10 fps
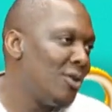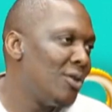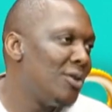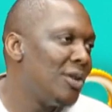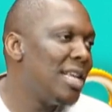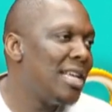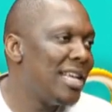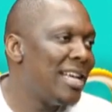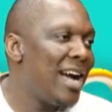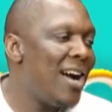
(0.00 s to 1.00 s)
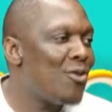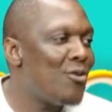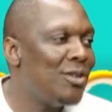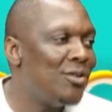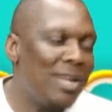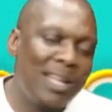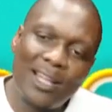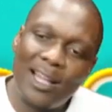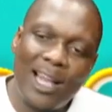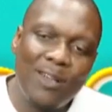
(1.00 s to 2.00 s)
Uncle Wizo,
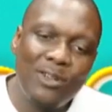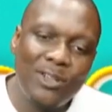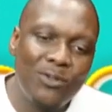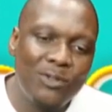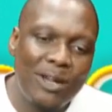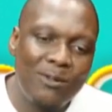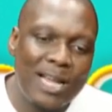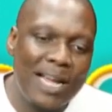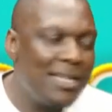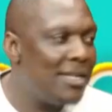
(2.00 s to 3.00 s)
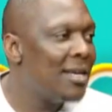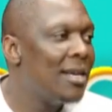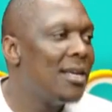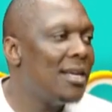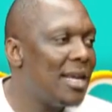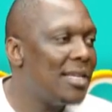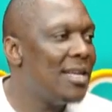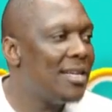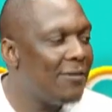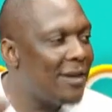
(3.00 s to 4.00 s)
I wish you tell daddy. Here, yeah,
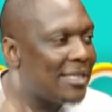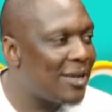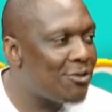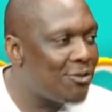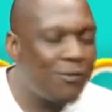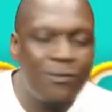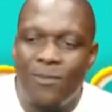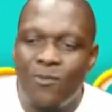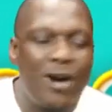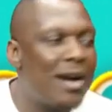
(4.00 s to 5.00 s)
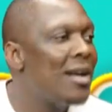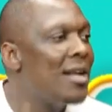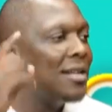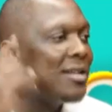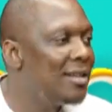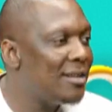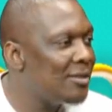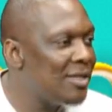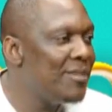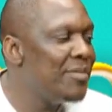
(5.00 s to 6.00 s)
they give us a lot of homework.
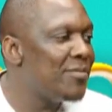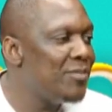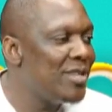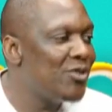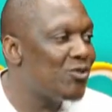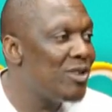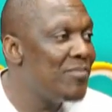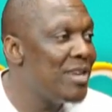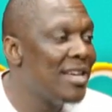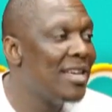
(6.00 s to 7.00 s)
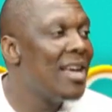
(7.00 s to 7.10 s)
They limit me in swimming.